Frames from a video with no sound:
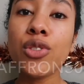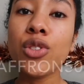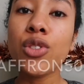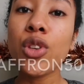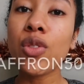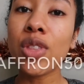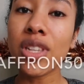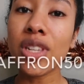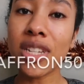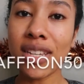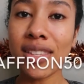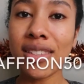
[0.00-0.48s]

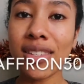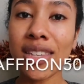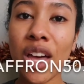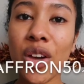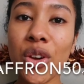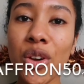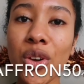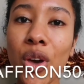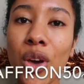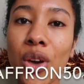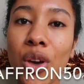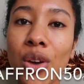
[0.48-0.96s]
So the
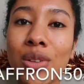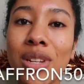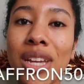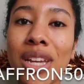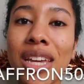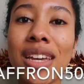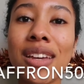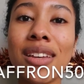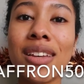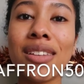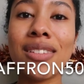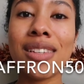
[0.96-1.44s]
discount code
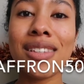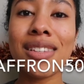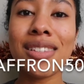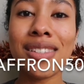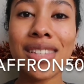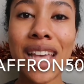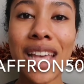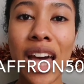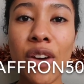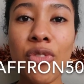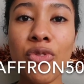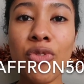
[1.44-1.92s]
is
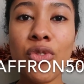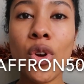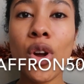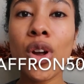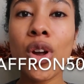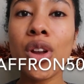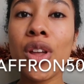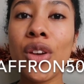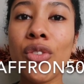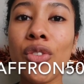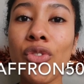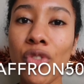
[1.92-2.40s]

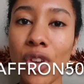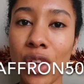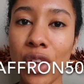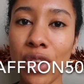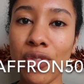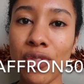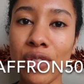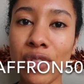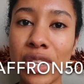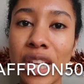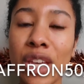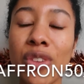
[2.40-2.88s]

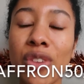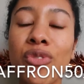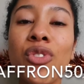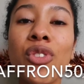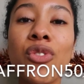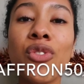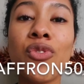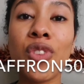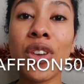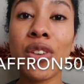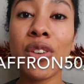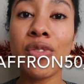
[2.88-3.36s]
saffron50
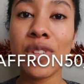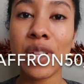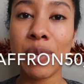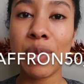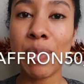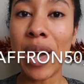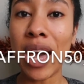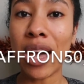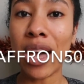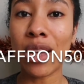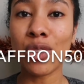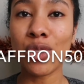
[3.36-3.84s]
for 50
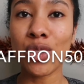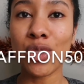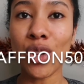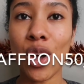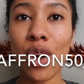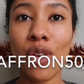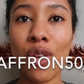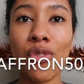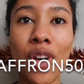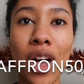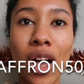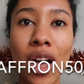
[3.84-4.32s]
pounds
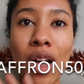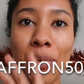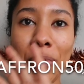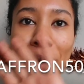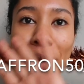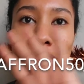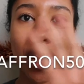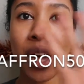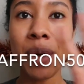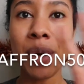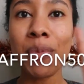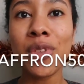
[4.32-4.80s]
off. I'll
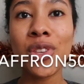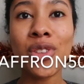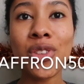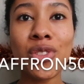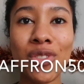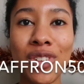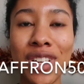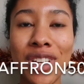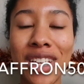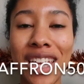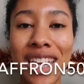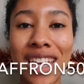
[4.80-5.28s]
put up the
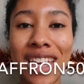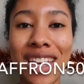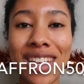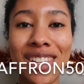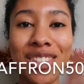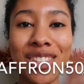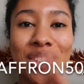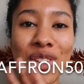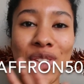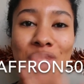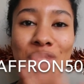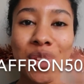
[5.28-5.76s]
screen
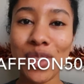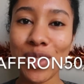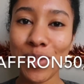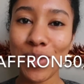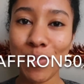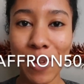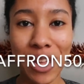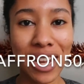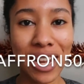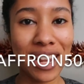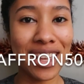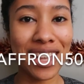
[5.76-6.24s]
here so you know the
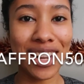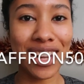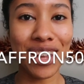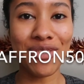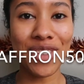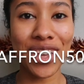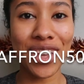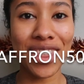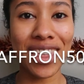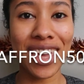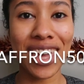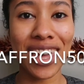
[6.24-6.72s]
spelling and
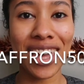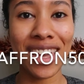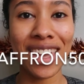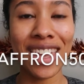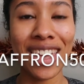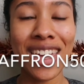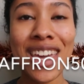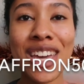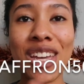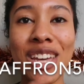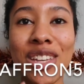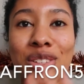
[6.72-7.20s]

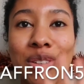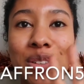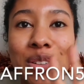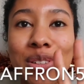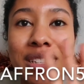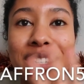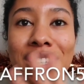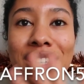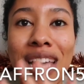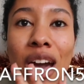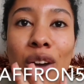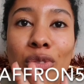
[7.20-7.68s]
everything. So
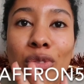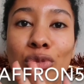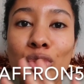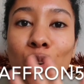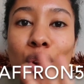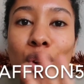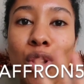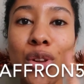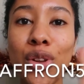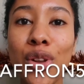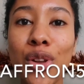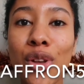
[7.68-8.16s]
it's
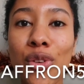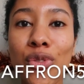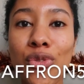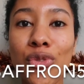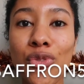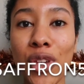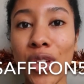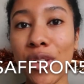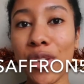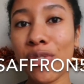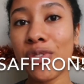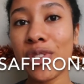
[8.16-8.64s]

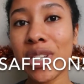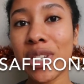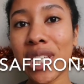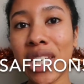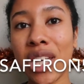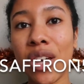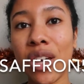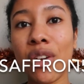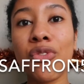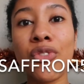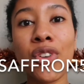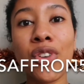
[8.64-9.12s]

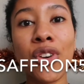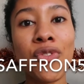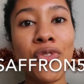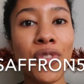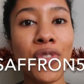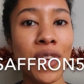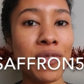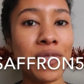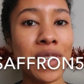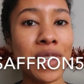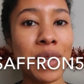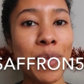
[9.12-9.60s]
saffron50 for
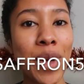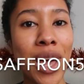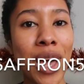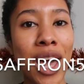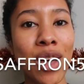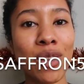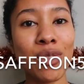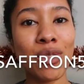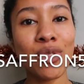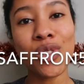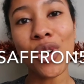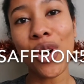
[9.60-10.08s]
50
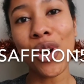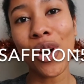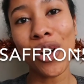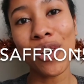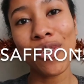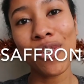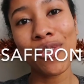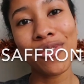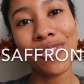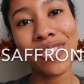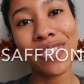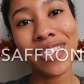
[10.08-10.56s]
pounds
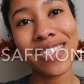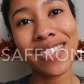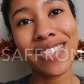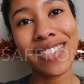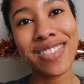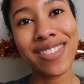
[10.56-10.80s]
off.